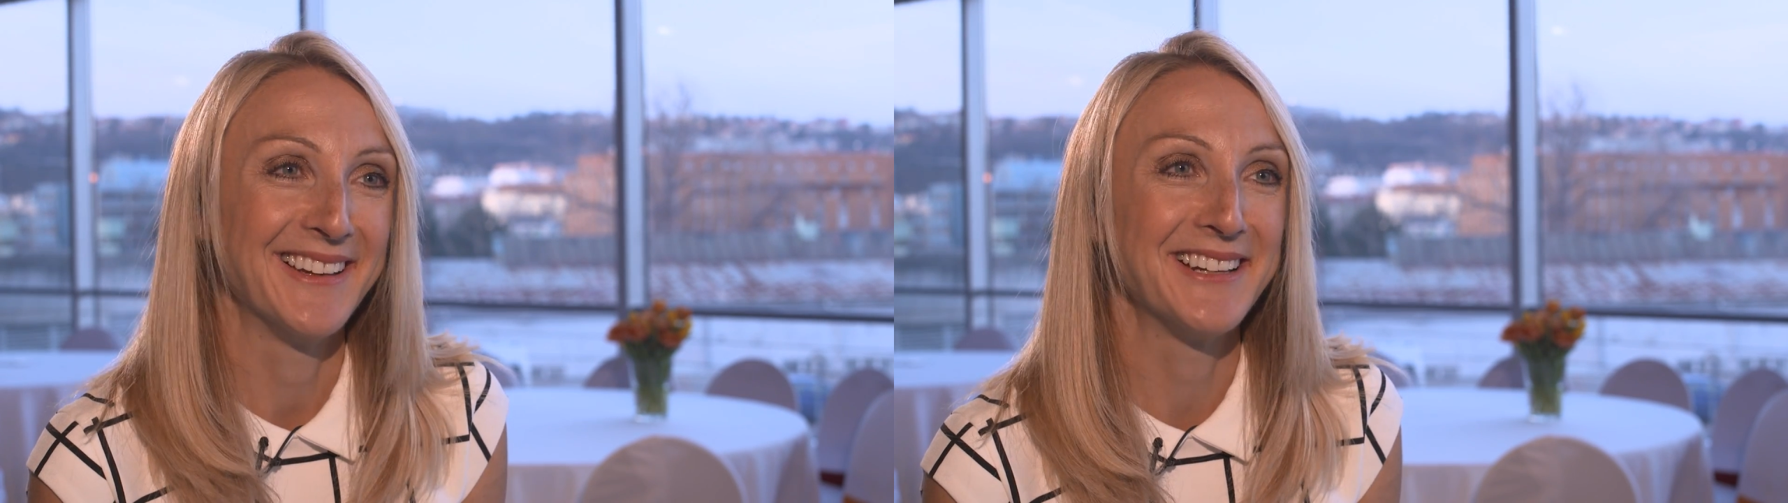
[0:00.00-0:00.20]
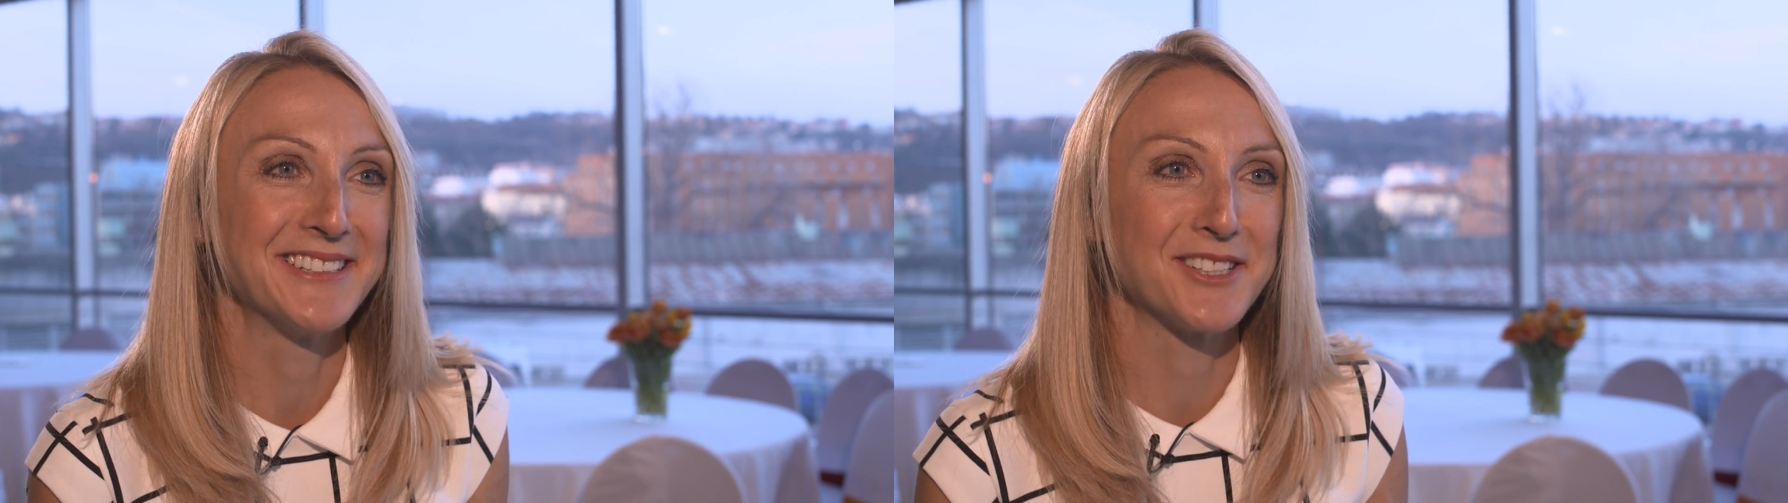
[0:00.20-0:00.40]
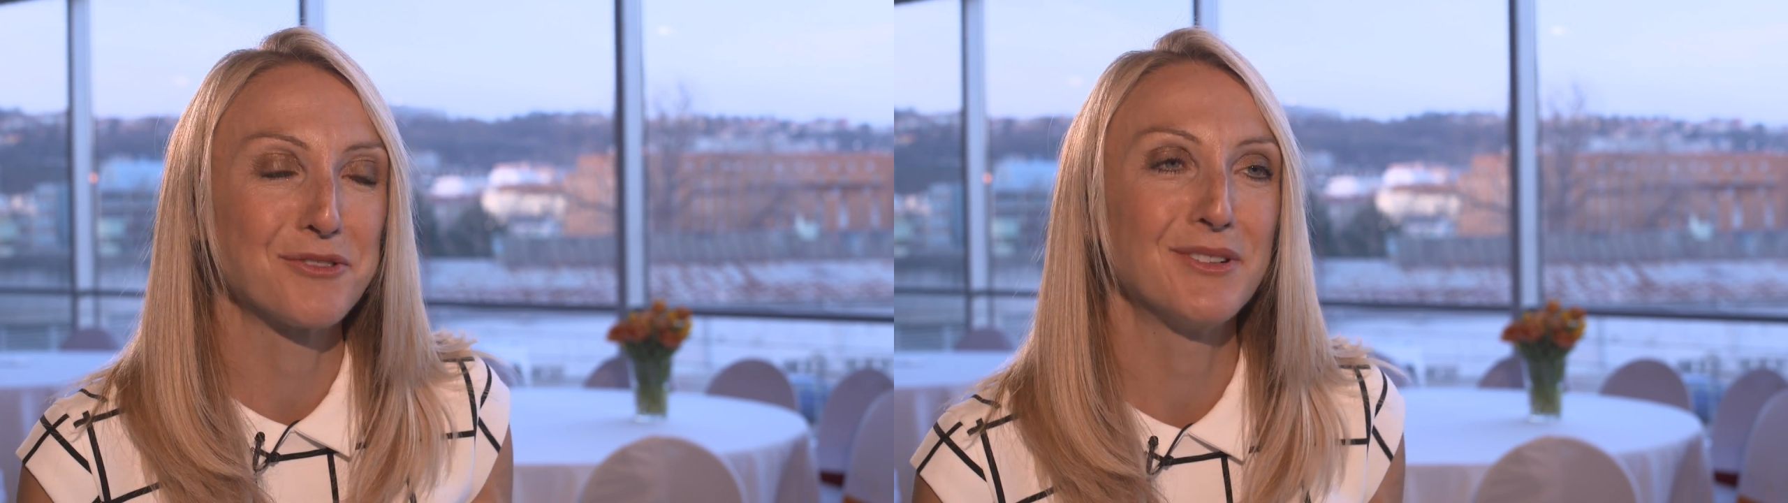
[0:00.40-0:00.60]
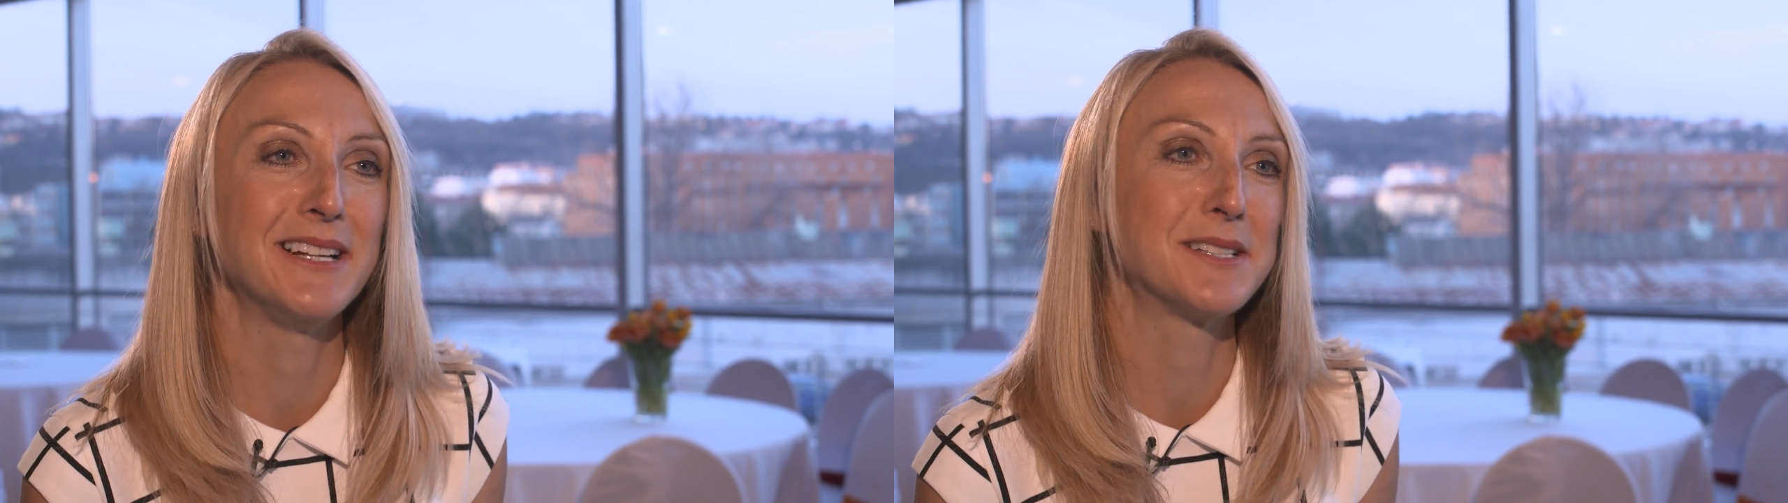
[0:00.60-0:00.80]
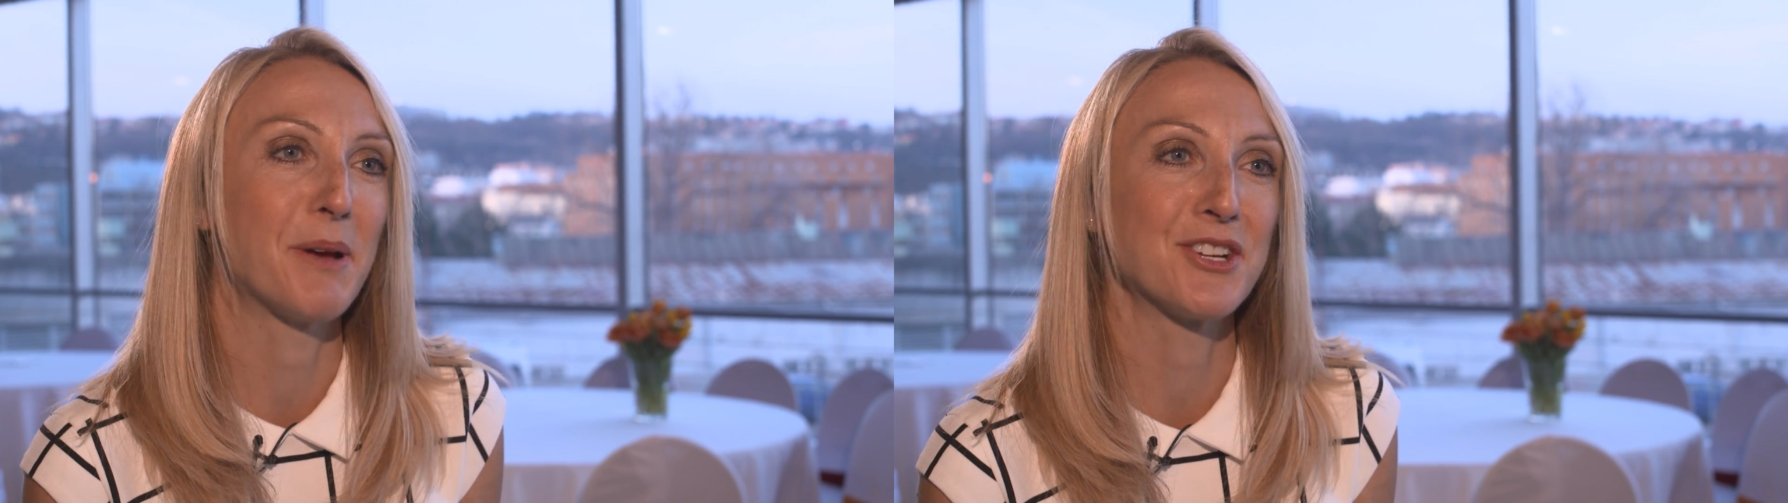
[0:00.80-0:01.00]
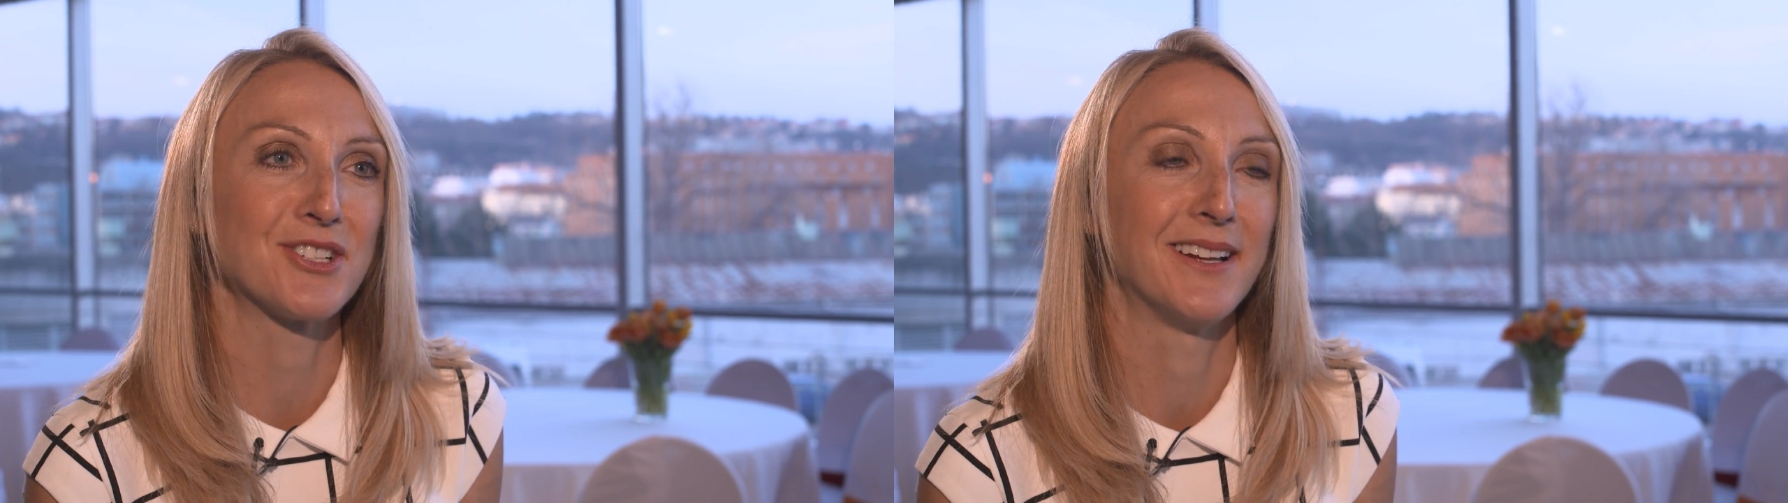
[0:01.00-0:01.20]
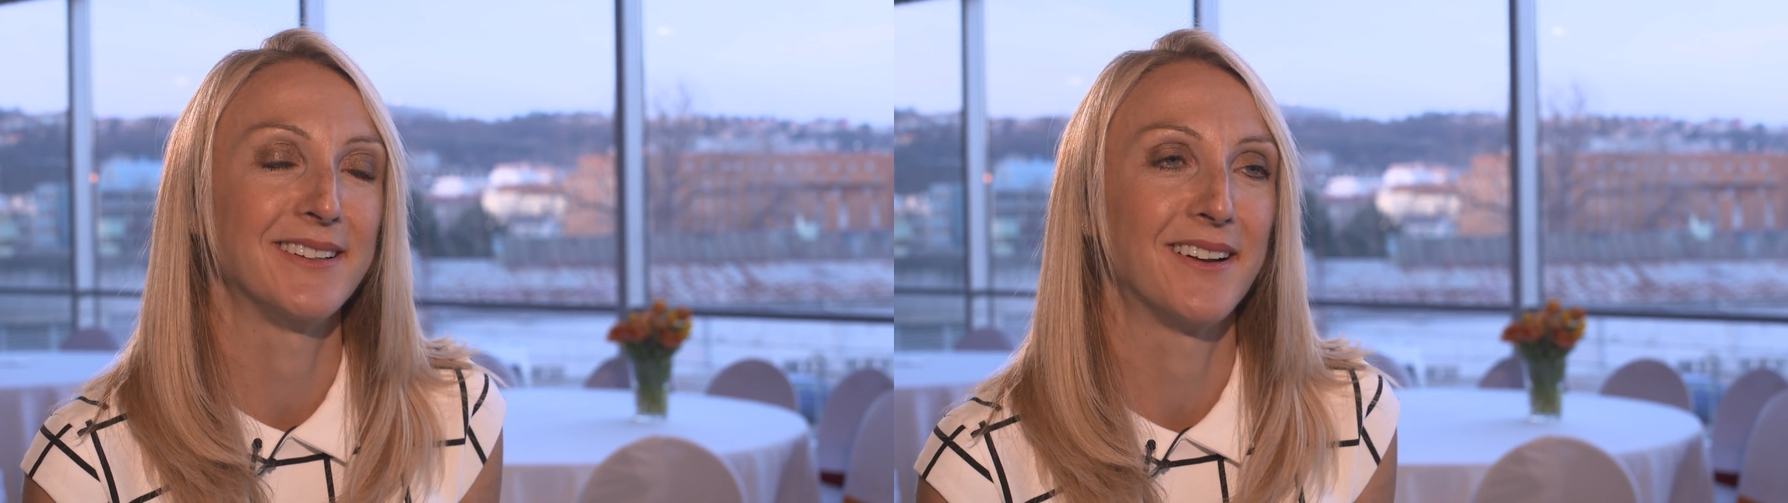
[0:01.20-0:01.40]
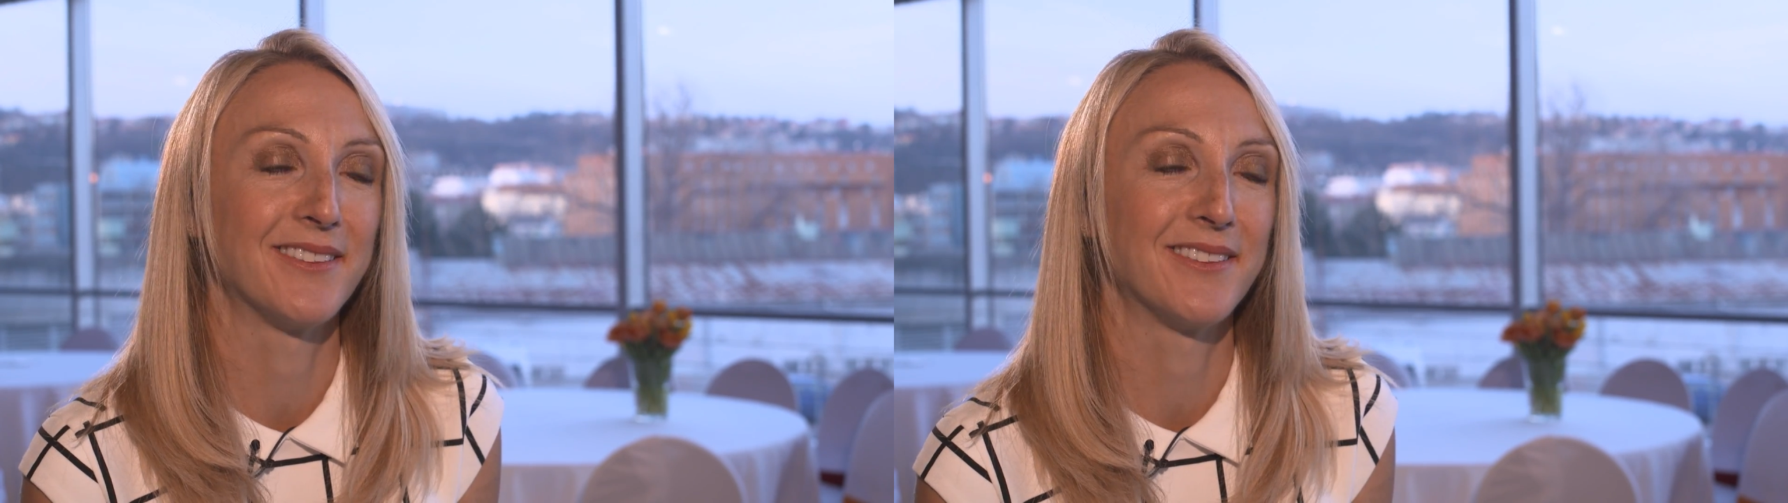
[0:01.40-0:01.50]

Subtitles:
It is. It's a really special idea.